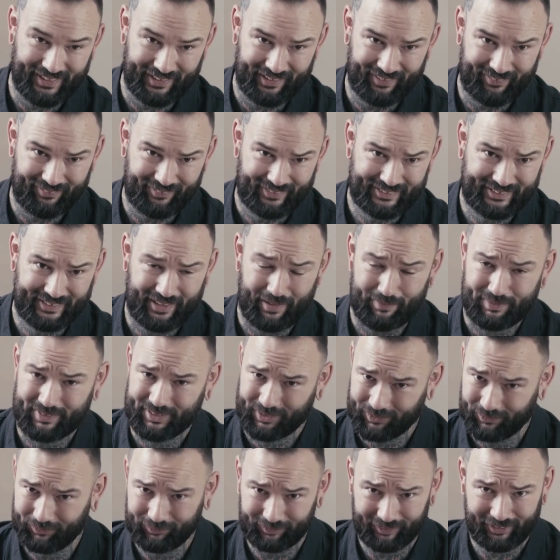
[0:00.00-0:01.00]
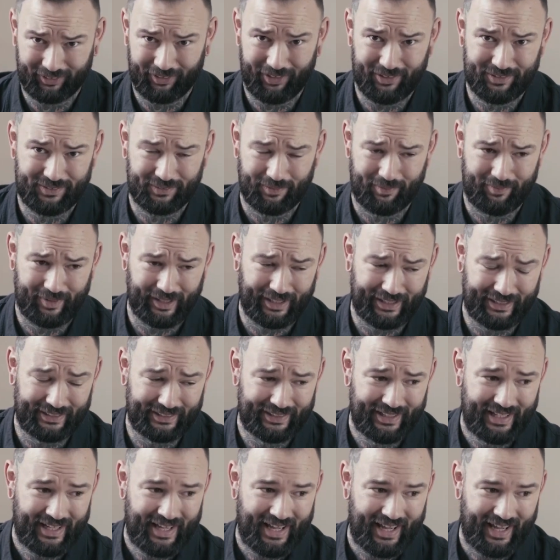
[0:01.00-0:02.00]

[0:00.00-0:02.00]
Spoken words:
to skip school and go swimming in,